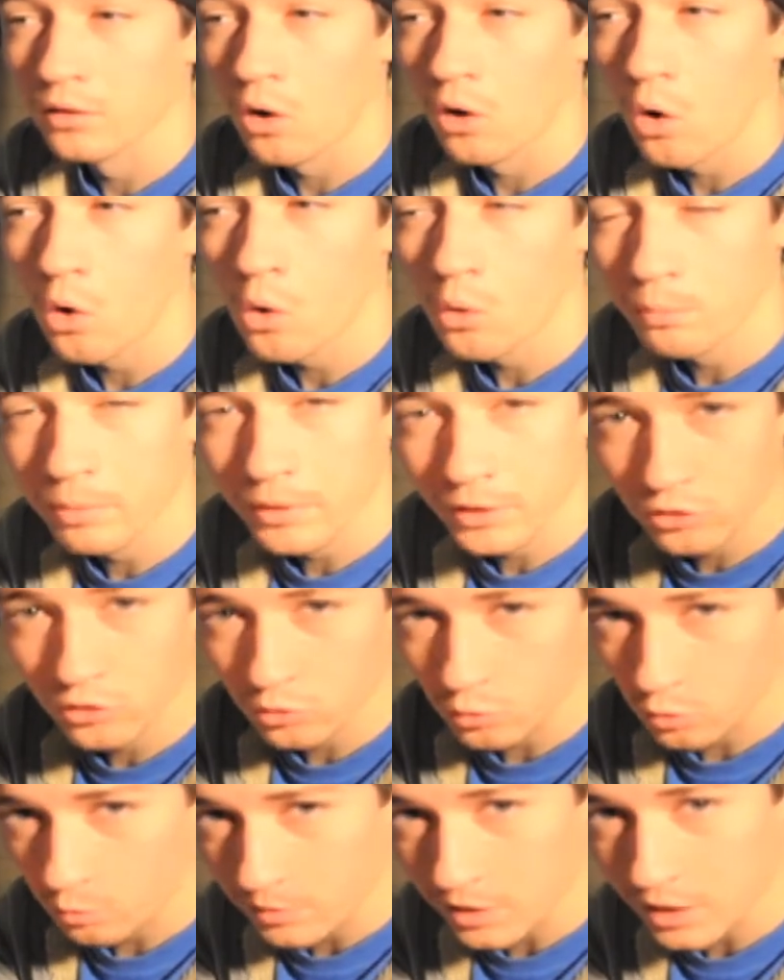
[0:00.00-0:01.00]
The whole
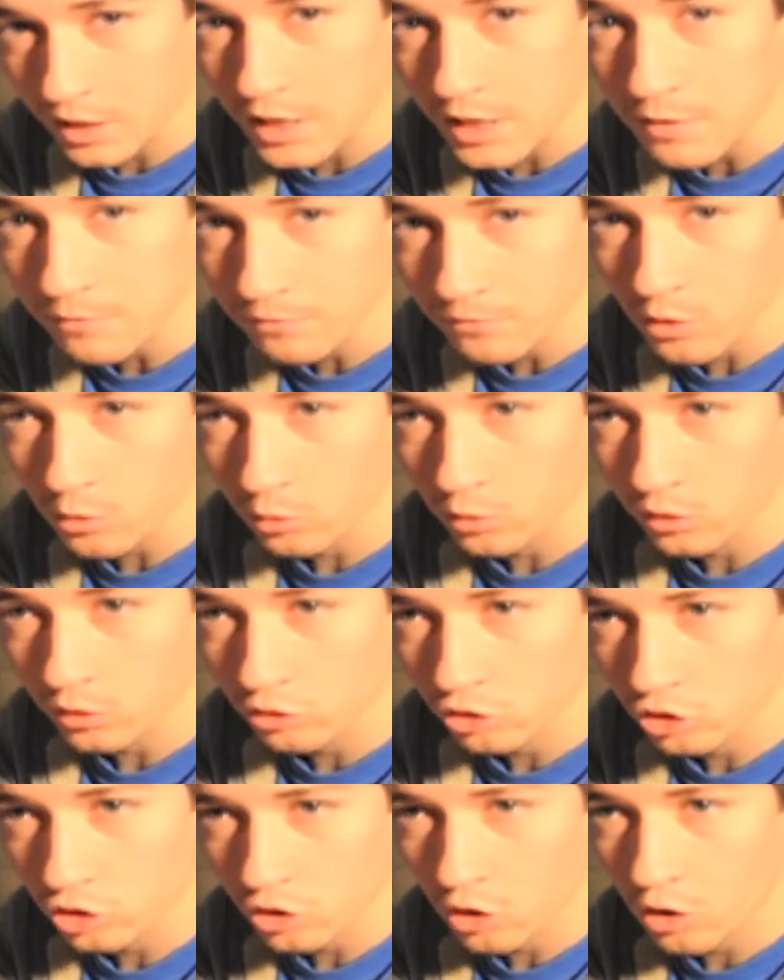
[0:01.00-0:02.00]
picture will be in
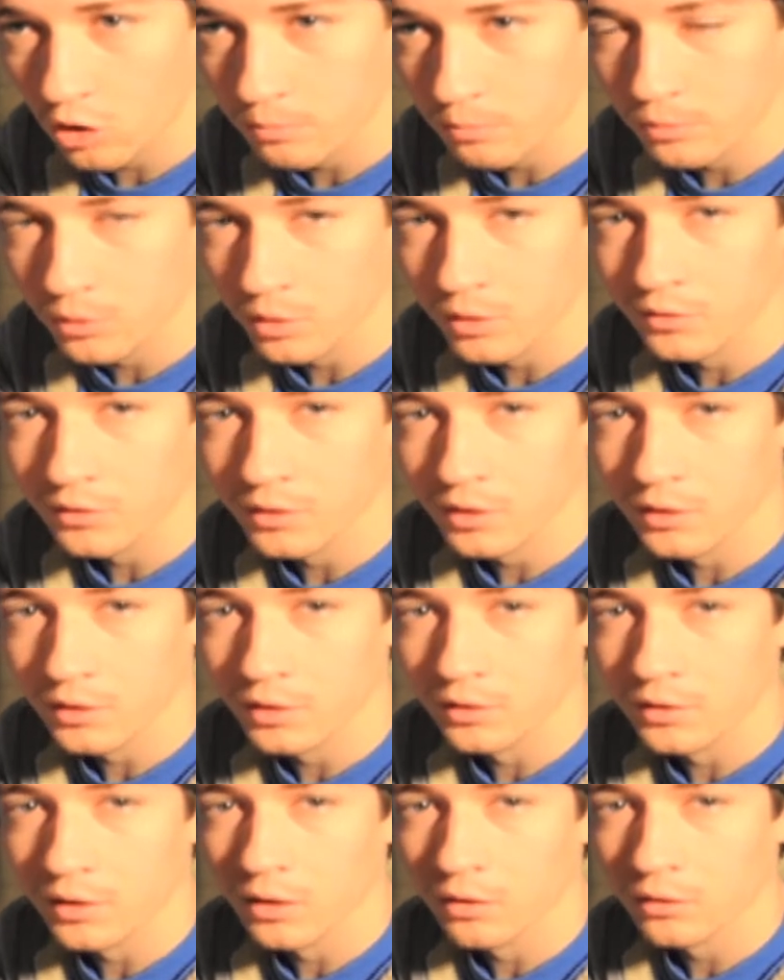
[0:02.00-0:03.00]
focus, sharp, you can see
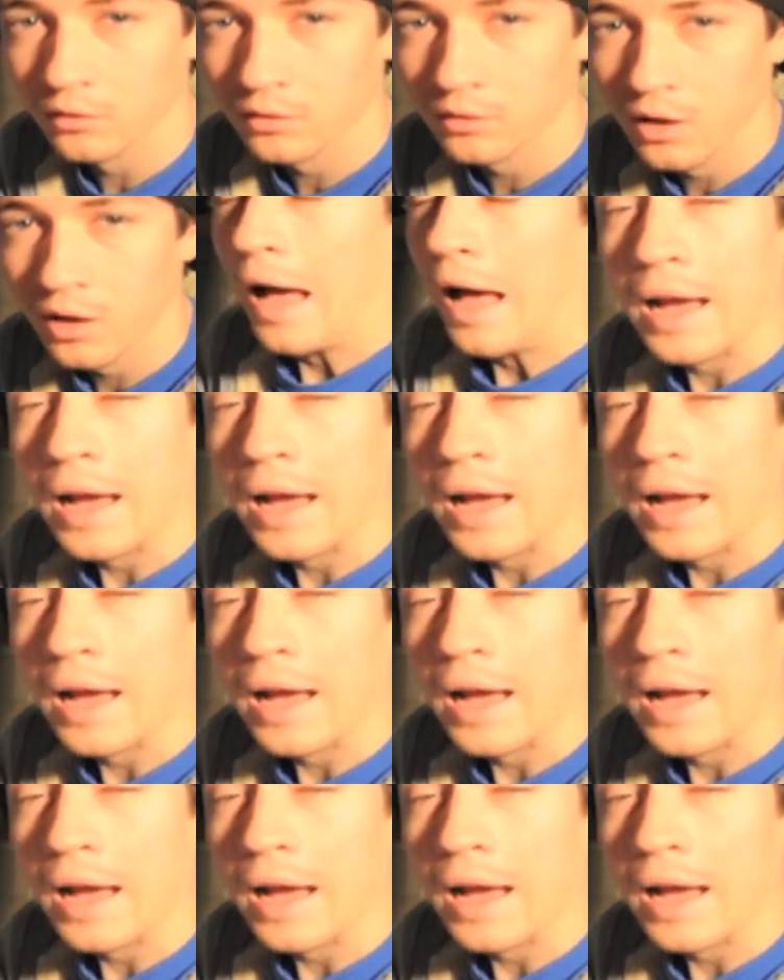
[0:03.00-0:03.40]
details.